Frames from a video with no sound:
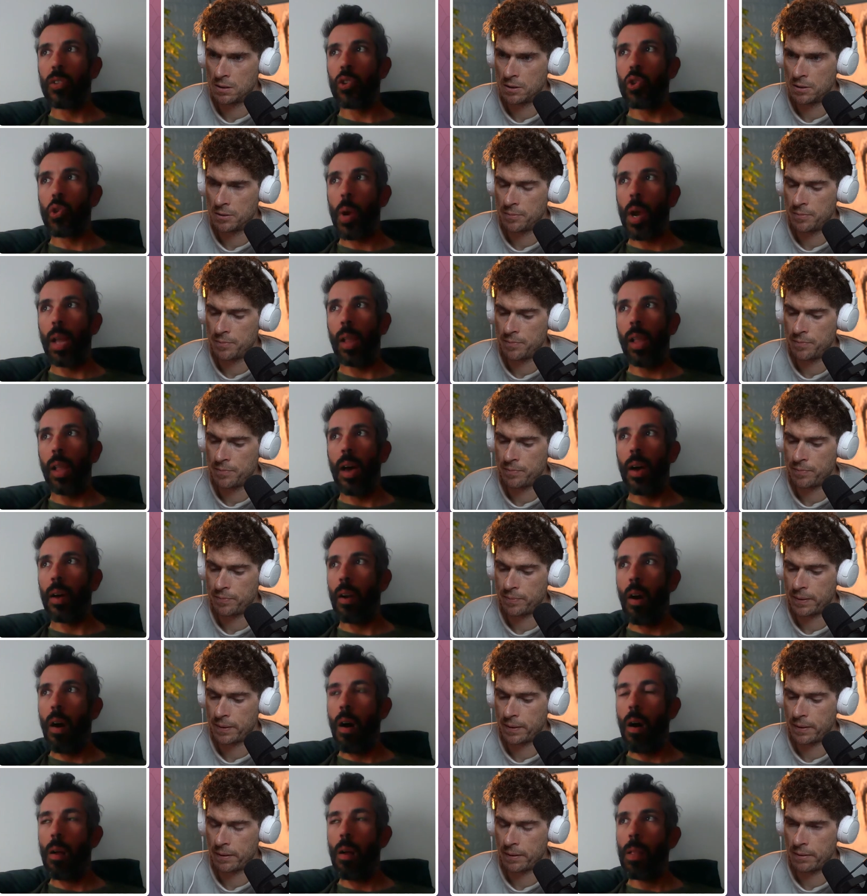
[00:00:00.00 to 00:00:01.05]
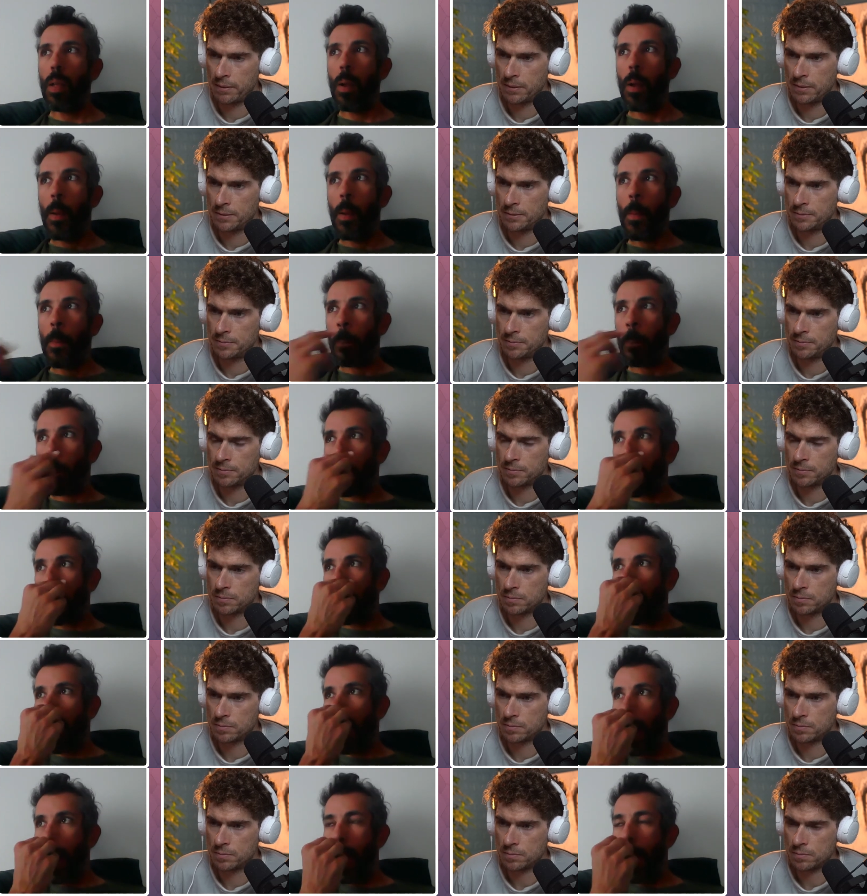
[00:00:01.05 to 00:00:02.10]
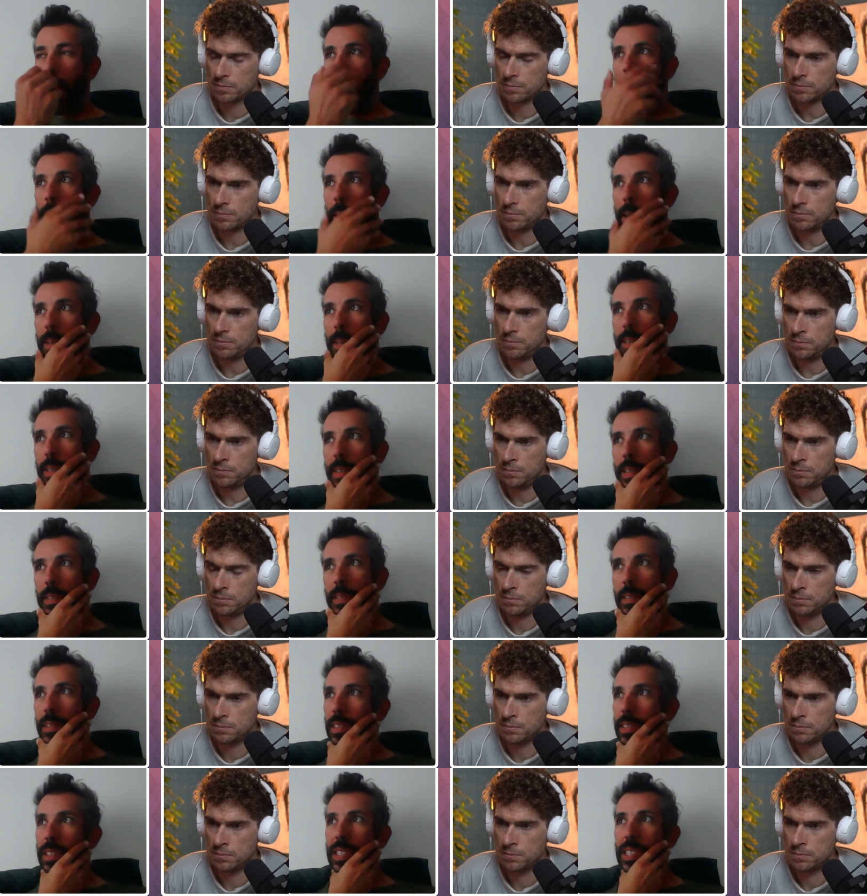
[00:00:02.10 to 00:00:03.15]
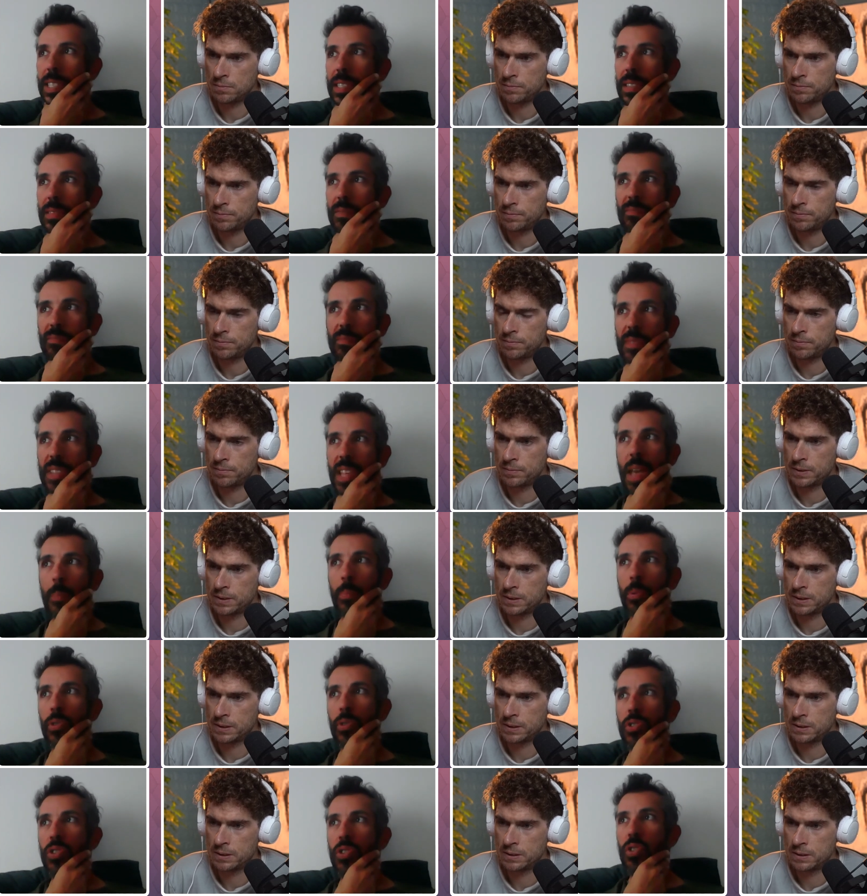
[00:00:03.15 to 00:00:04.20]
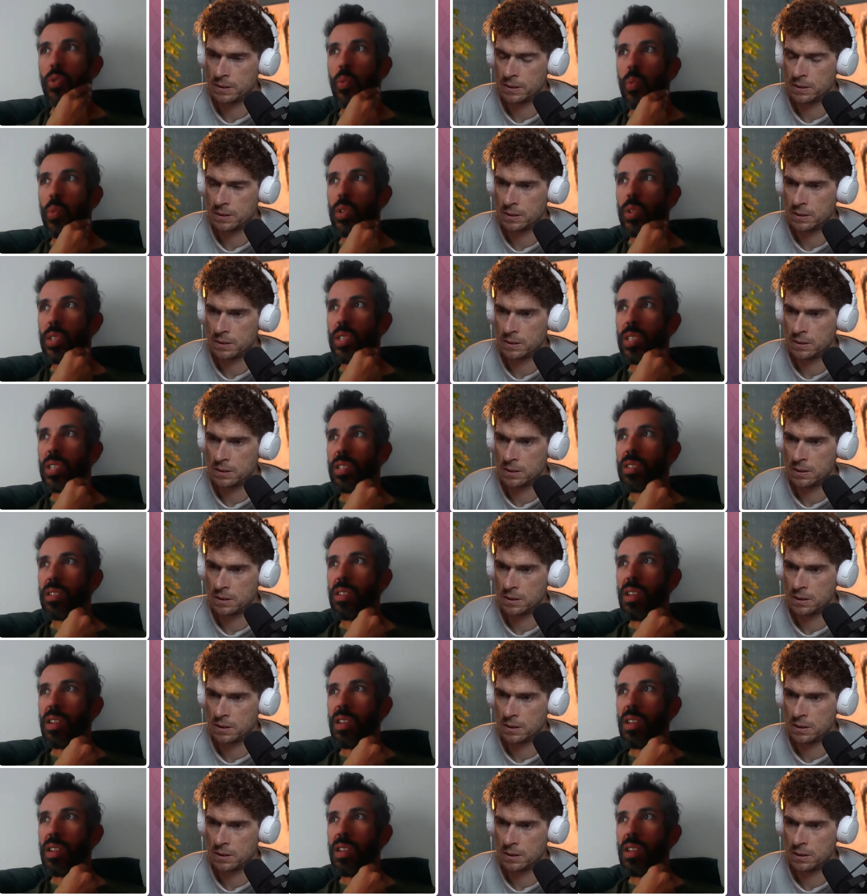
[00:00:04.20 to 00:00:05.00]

Speaker 1: the trail at all. And temperature was